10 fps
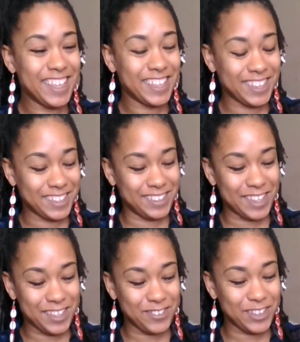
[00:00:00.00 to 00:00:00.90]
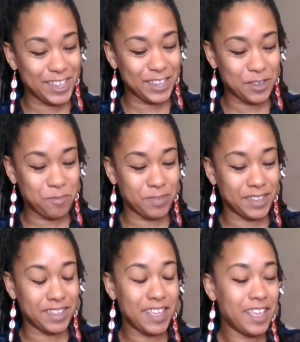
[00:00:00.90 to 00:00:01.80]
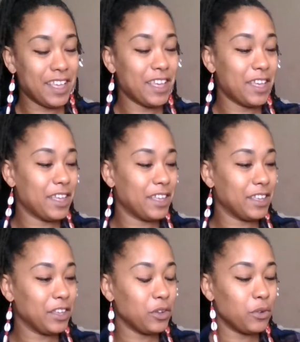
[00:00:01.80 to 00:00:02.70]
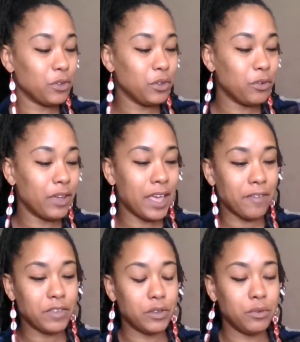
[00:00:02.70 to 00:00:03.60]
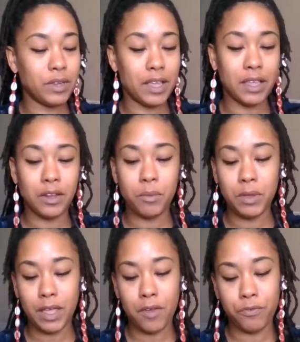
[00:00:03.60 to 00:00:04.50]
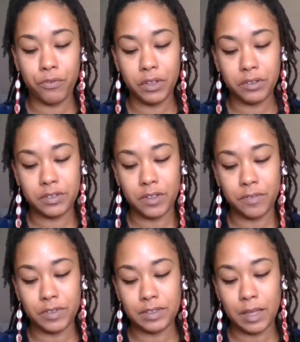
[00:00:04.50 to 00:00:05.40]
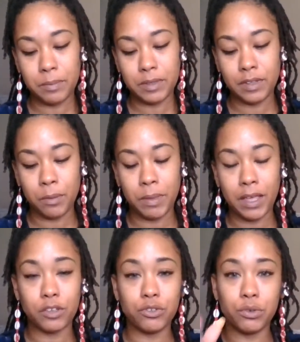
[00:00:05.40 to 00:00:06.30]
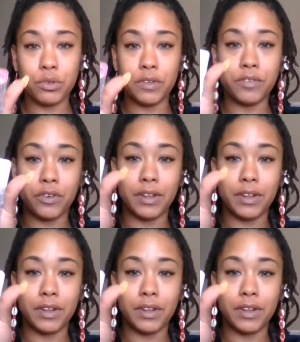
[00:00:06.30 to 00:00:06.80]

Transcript: Cause they gonna get it. But you don't have to do that. And then we got free yourself. It's time to take back control of your